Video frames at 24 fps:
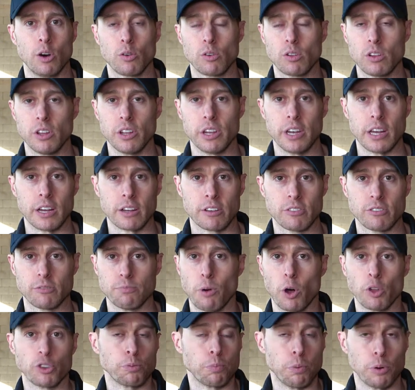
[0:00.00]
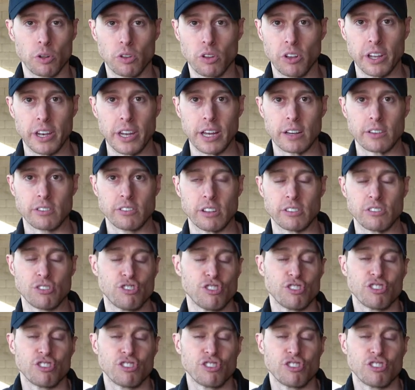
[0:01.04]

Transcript: you know, clinics, multiple clinics.